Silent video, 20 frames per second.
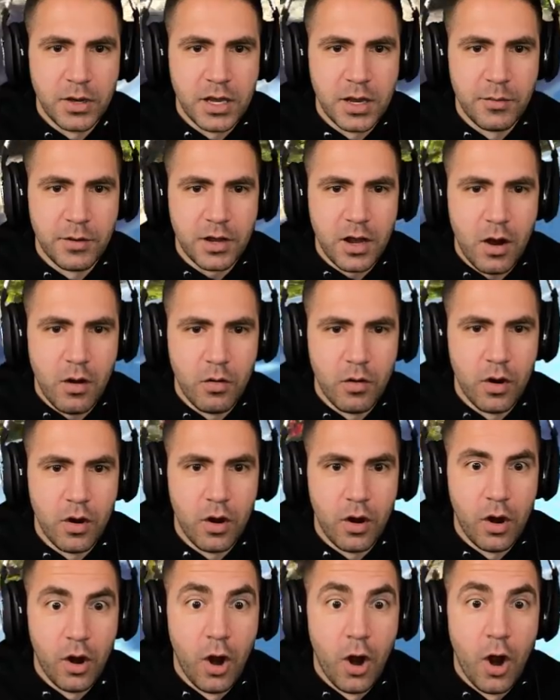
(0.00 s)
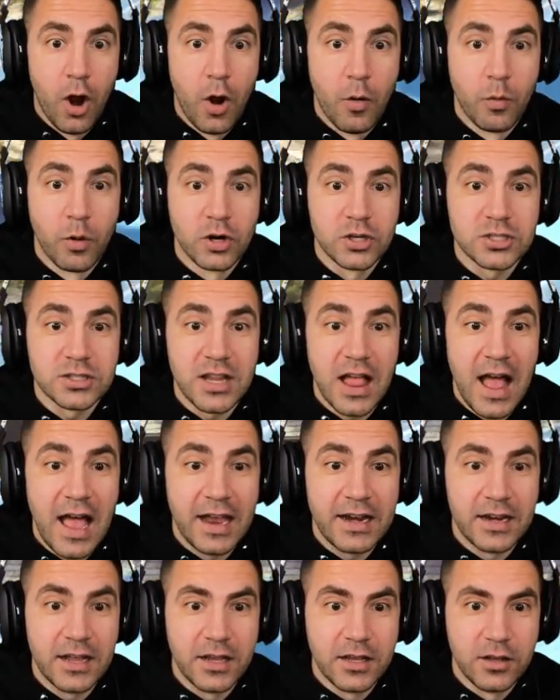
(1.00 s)
But here we go. We're
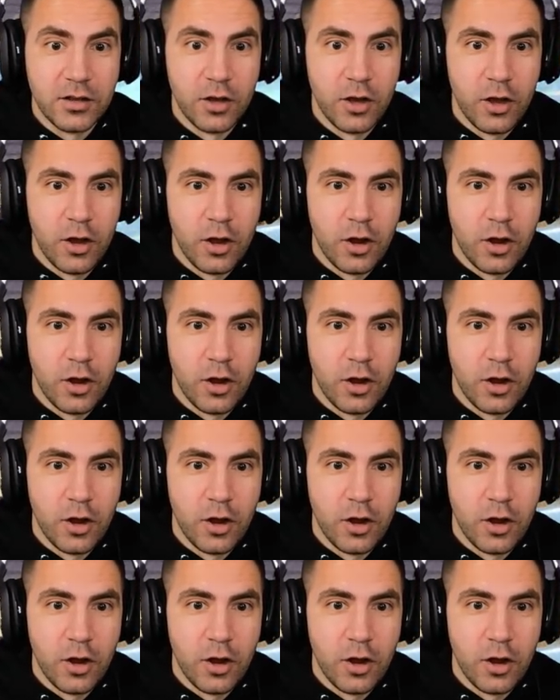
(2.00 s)
sliding.